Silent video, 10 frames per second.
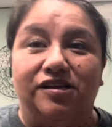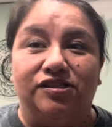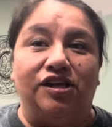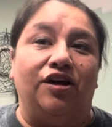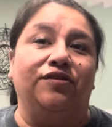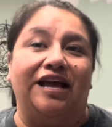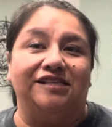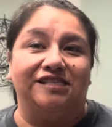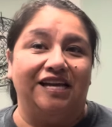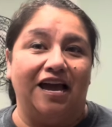So
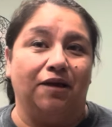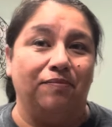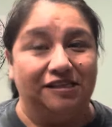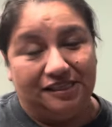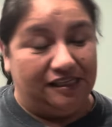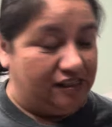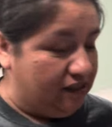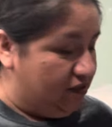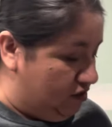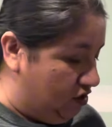that's the egg
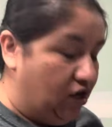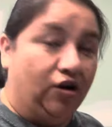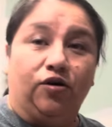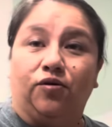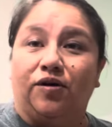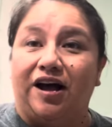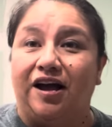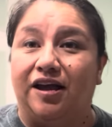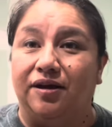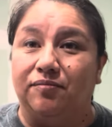business. So
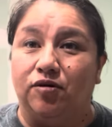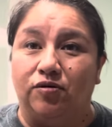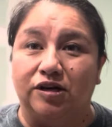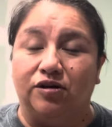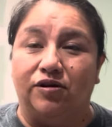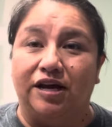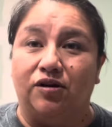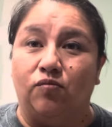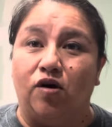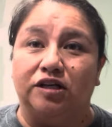I am going to go ahead
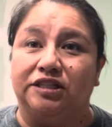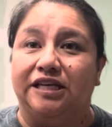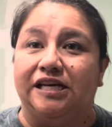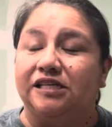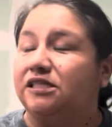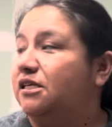and wash these.